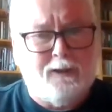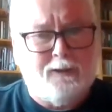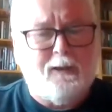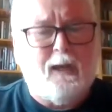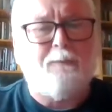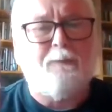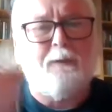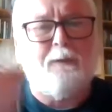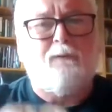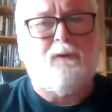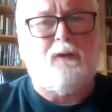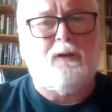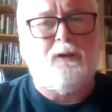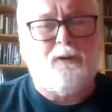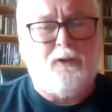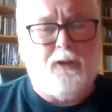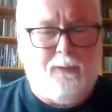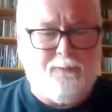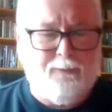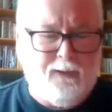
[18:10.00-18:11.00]
stopped off in a
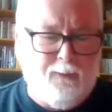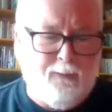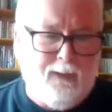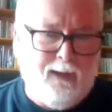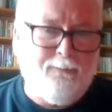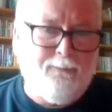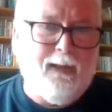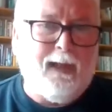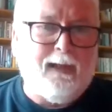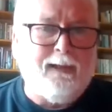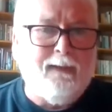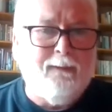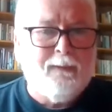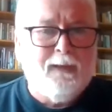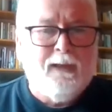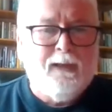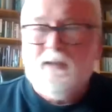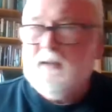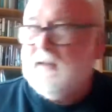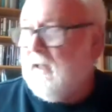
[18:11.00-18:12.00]
shop on the way back.
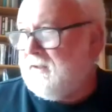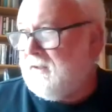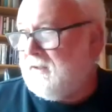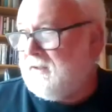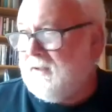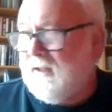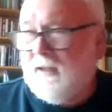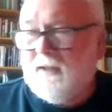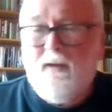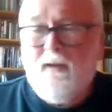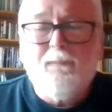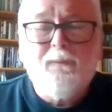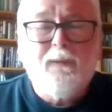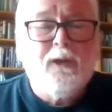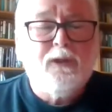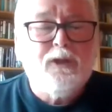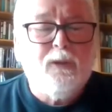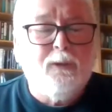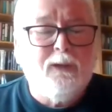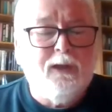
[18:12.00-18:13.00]
And she said
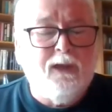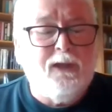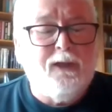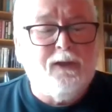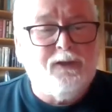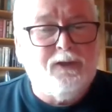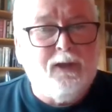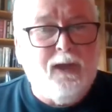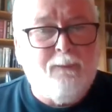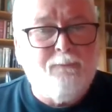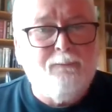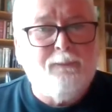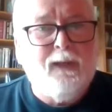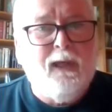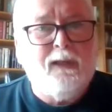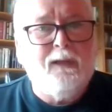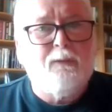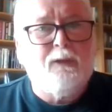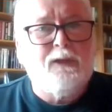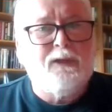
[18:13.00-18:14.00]
she went into the shop,
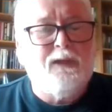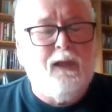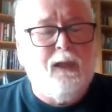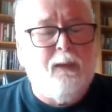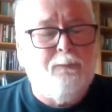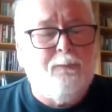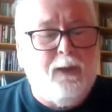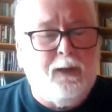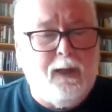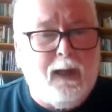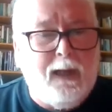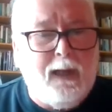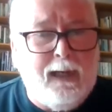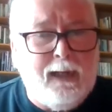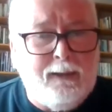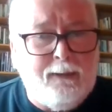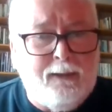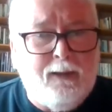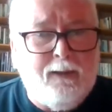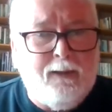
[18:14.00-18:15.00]
and there was about
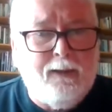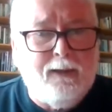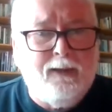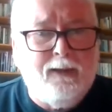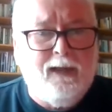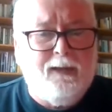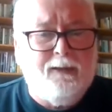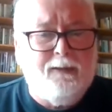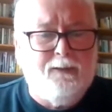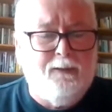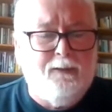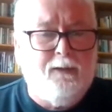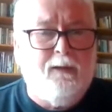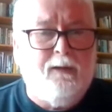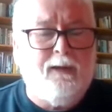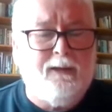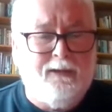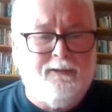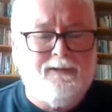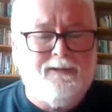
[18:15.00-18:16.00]
8 kids,
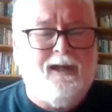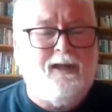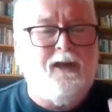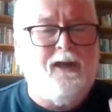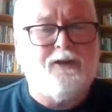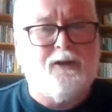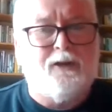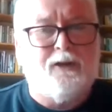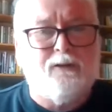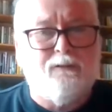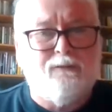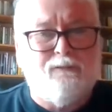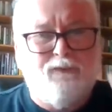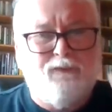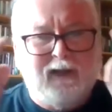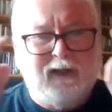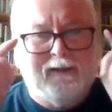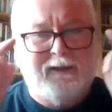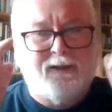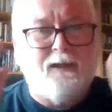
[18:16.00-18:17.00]
teenagers,
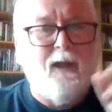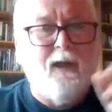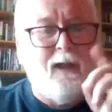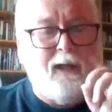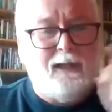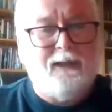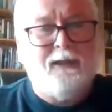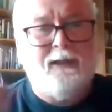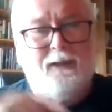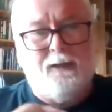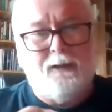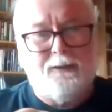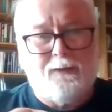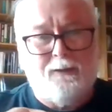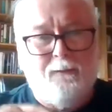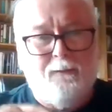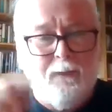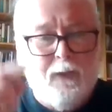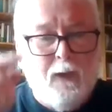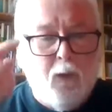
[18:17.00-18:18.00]
fellas and girls,
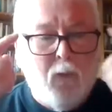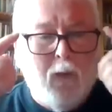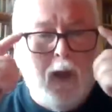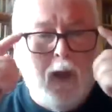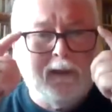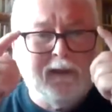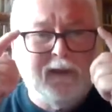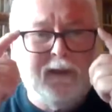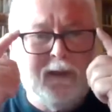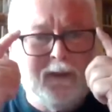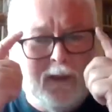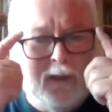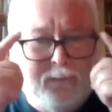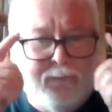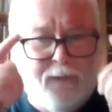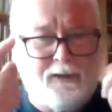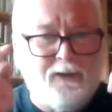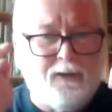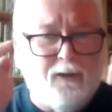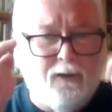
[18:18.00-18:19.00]
walked into the shop.
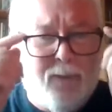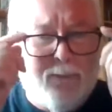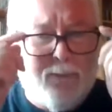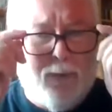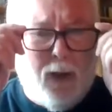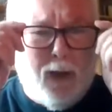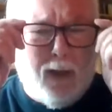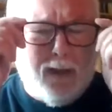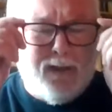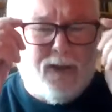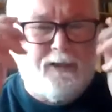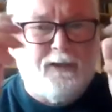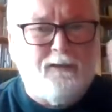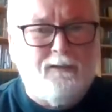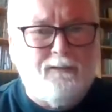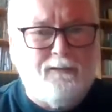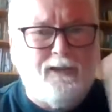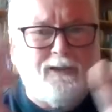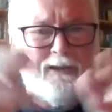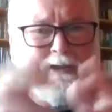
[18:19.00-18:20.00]
This is on the border, just
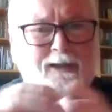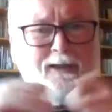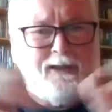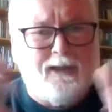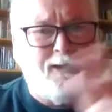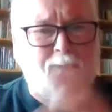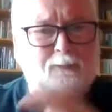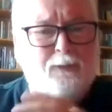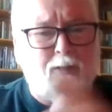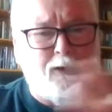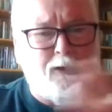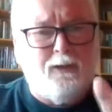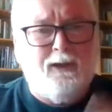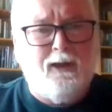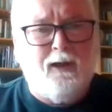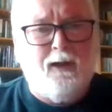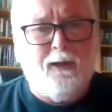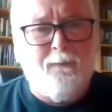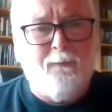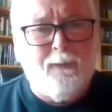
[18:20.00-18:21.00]
inside the border in
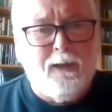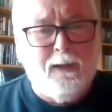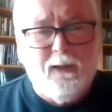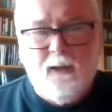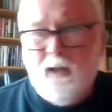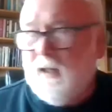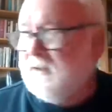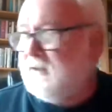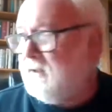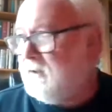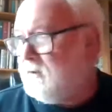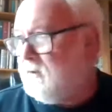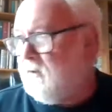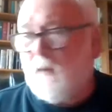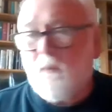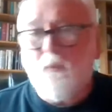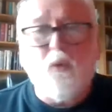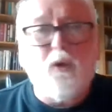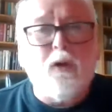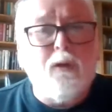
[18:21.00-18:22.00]
Derry. And she says,
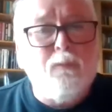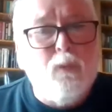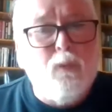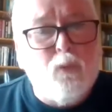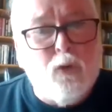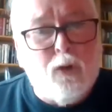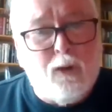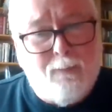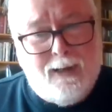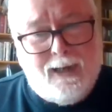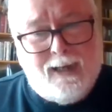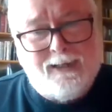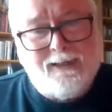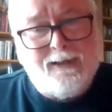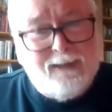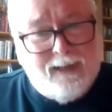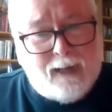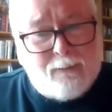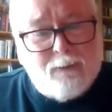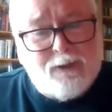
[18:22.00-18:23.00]
not one of them wore a mask.
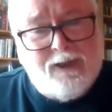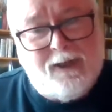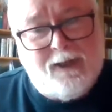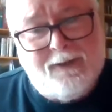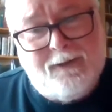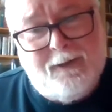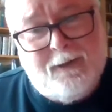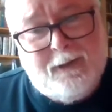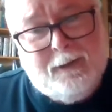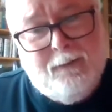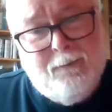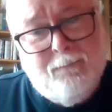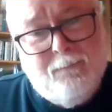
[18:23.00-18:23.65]
And that was yesterday.